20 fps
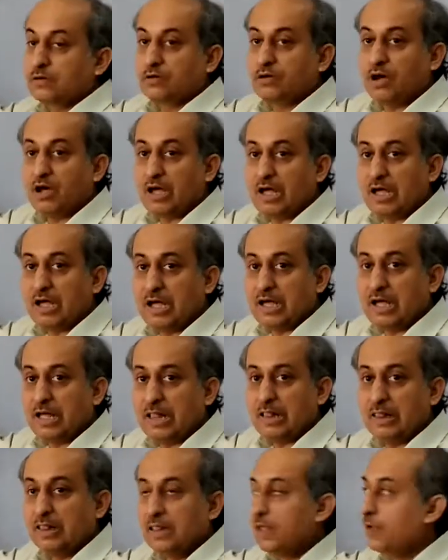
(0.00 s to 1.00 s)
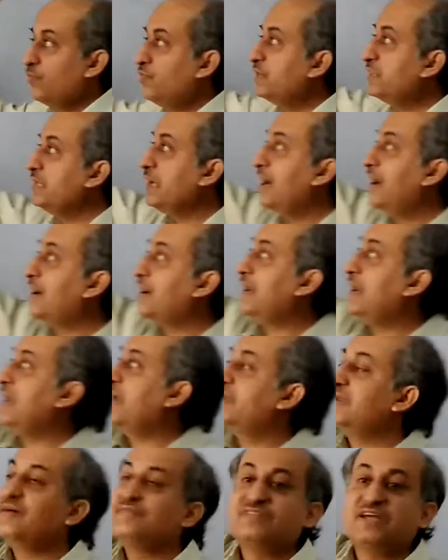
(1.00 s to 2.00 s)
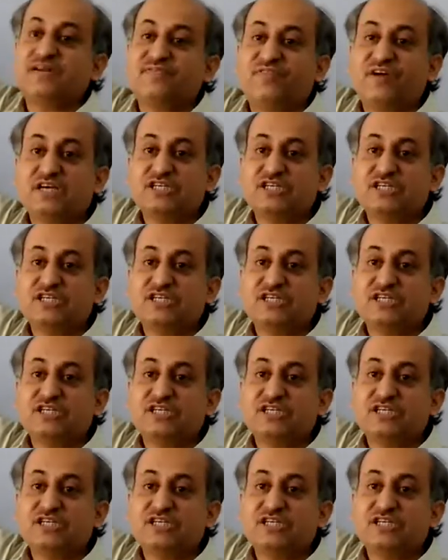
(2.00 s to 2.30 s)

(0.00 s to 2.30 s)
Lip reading: call with the header line of that